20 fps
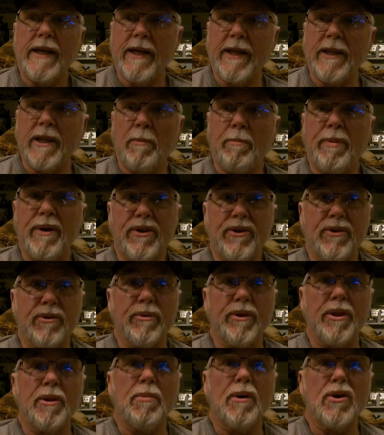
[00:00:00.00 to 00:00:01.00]
in the picture
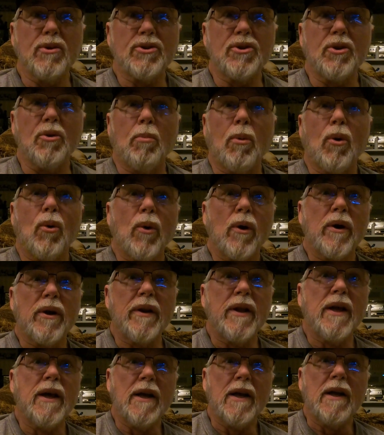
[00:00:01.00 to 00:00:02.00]
with the poster
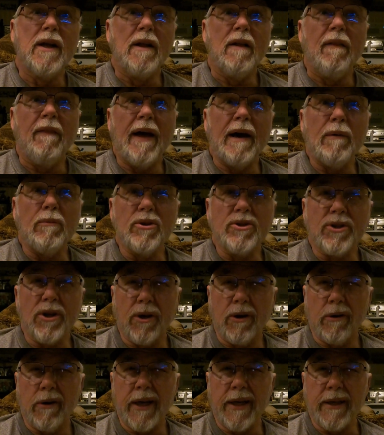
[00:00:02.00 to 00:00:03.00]
board, that was
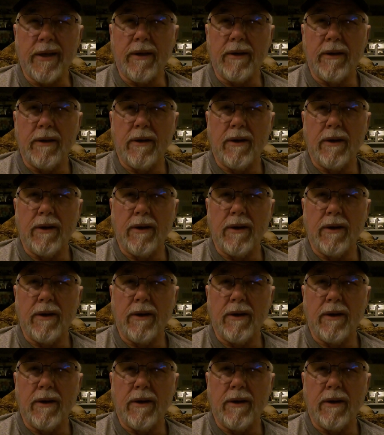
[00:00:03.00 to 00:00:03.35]
her great